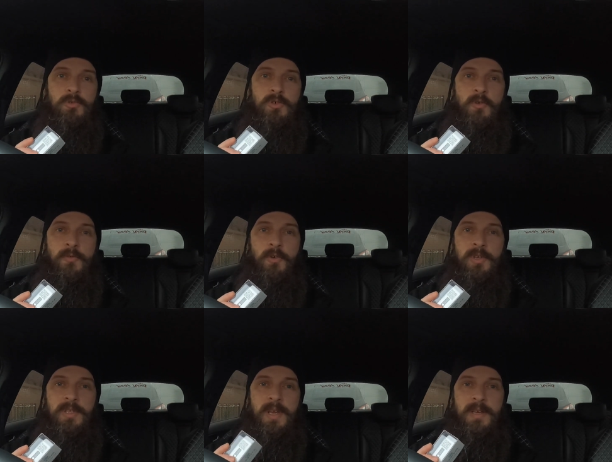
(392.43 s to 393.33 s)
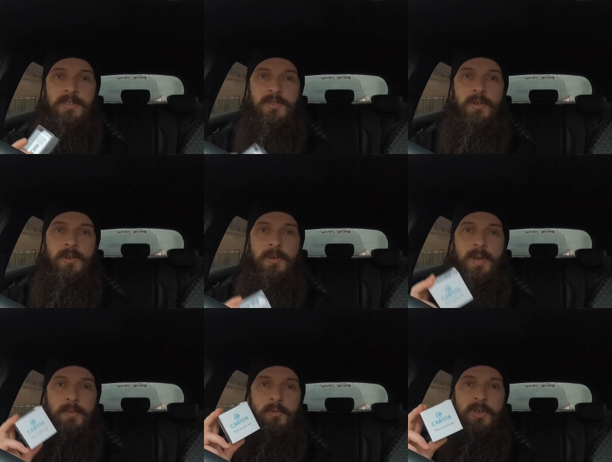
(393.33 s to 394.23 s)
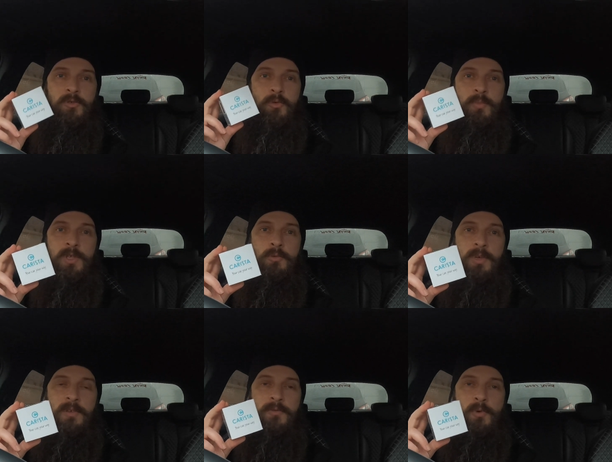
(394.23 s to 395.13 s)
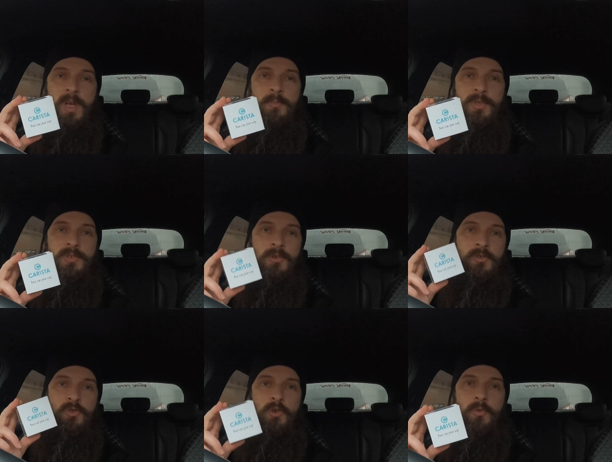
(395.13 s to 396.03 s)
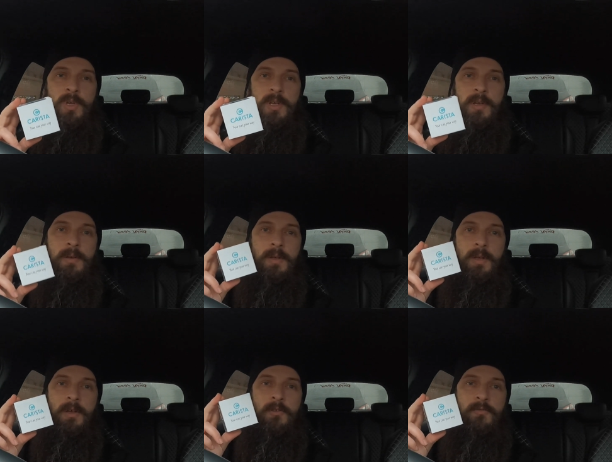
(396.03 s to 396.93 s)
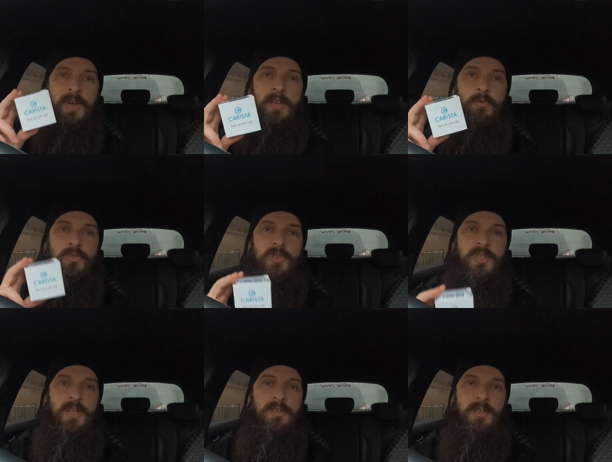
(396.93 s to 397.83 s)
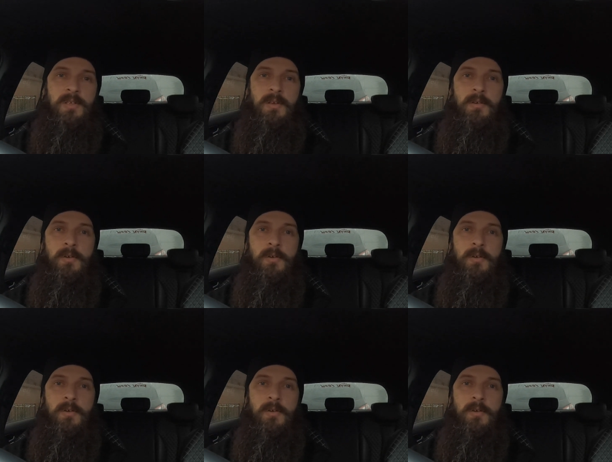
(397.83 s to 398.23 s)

just go for it guys uh, I'm going to be doing few episodes showing various setting.